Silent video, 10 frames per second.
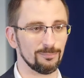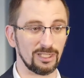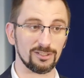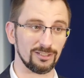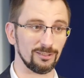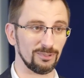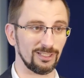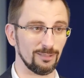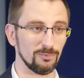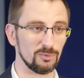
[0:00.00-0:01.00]
managed a couple of
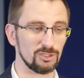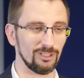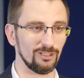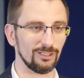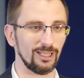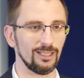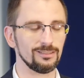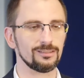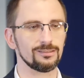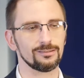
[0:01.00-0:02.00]
gaming machine
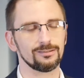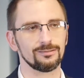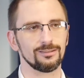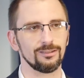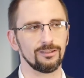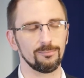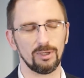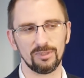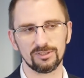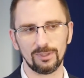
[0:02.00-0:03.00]
arcades. In
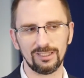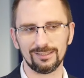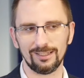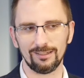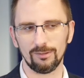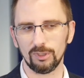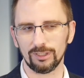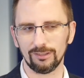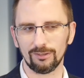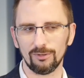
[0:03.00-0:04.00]
my mid-20s I ended up
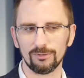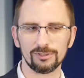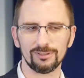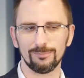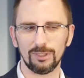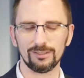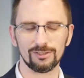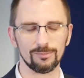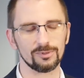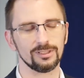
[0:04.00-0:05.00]
working at Corals in betting
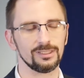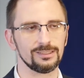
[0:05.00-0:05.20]
shops.